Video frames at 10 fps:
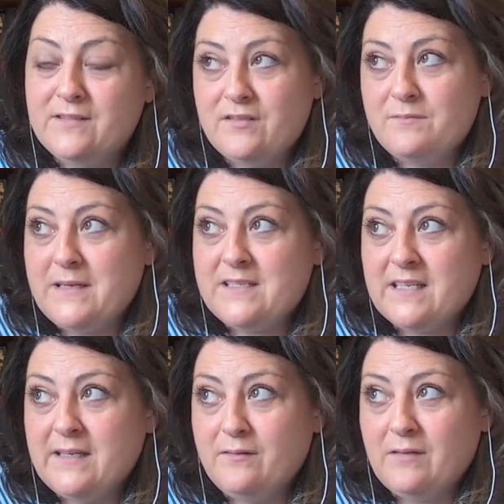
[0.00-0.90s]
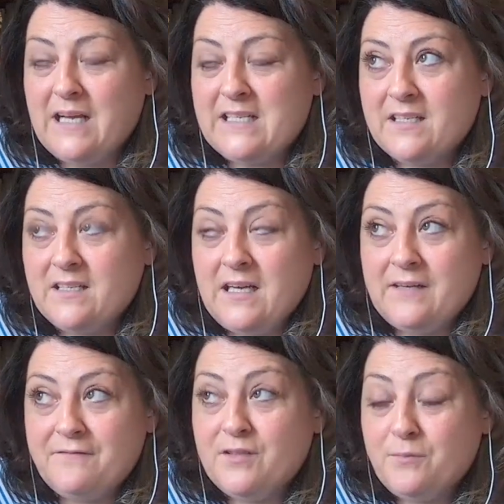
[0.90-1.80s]
basically
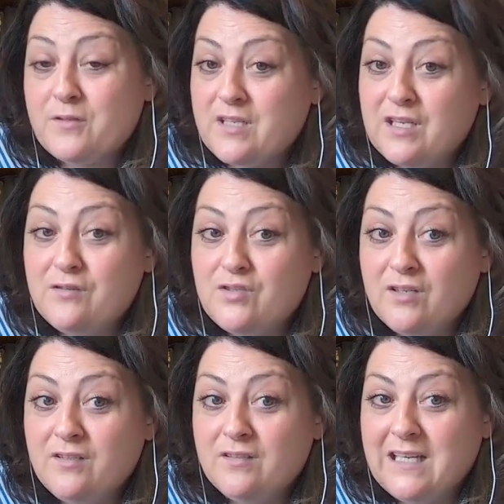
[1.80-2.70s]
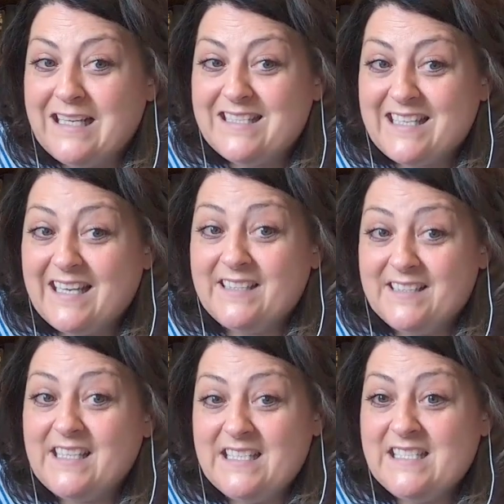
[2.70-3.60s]
act for the prosecution and say, I
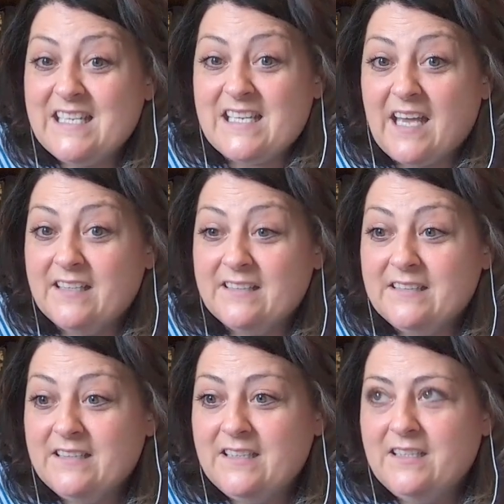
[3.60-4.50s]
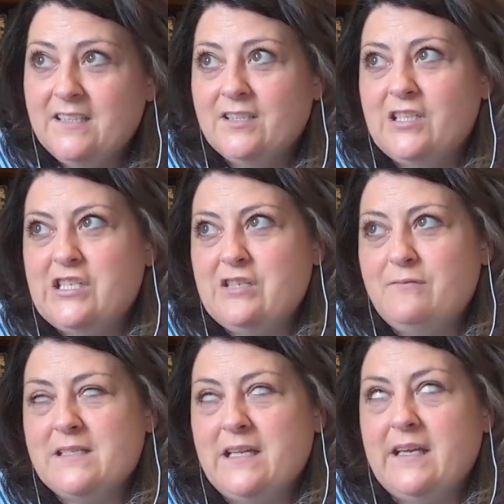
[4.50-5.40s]
think he did it. Because she
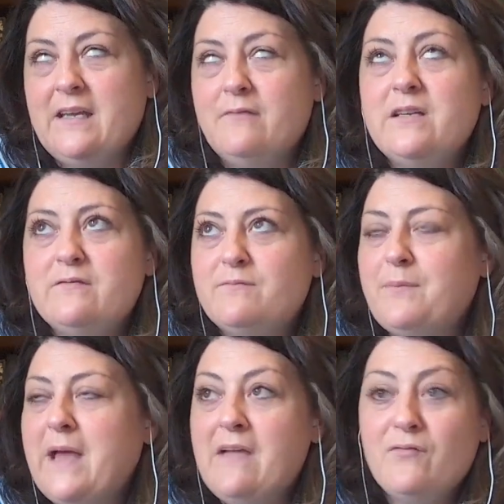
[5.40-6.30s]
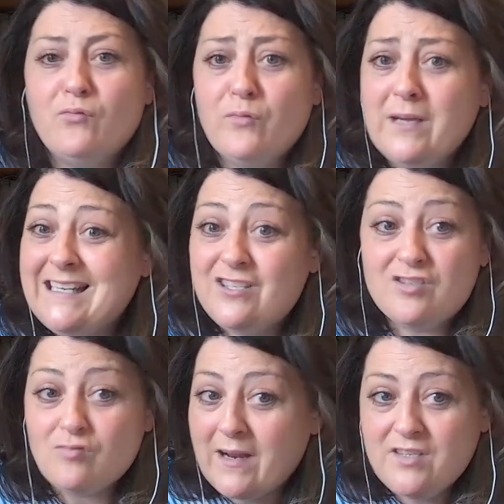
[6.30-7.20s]
was like, he was behaving really
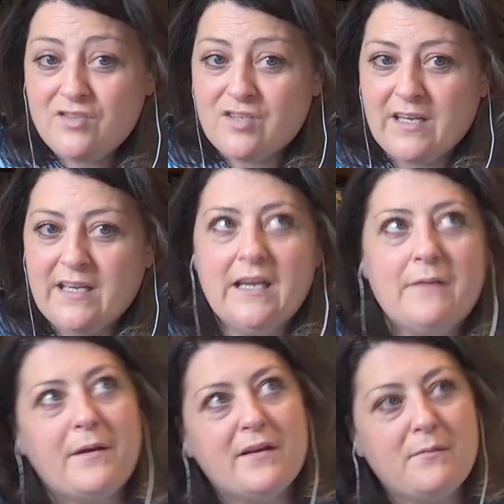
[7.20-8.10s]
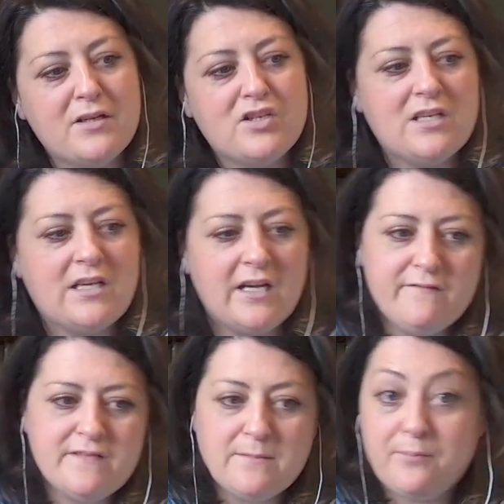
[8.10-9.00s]
strangely. And bearing in mind, she kind
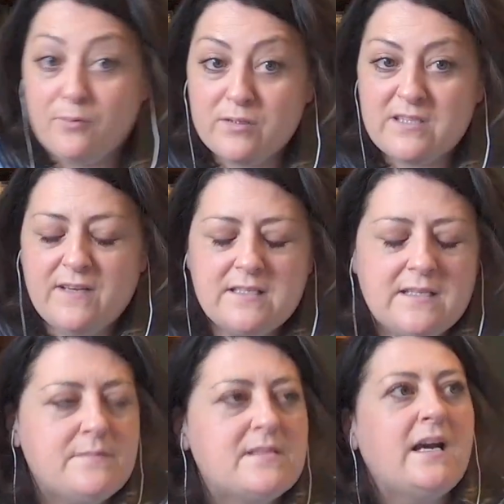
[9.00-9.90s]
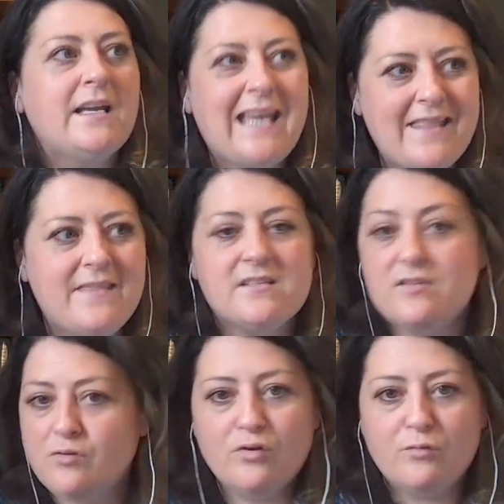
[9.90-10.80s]
of supports victims. Again, there's
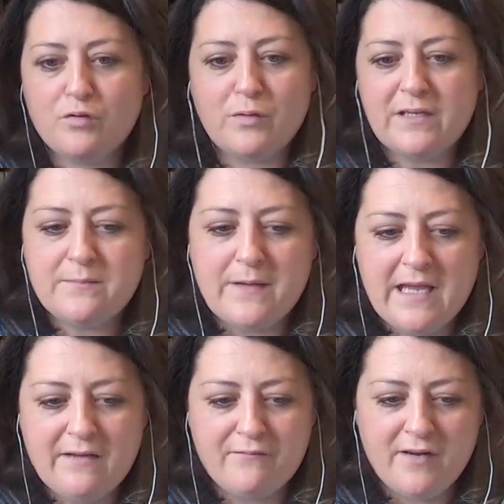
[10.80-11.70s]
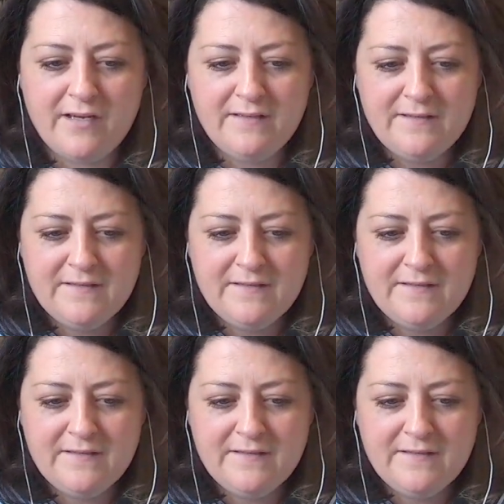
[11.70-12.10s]
no normal way to behave, right?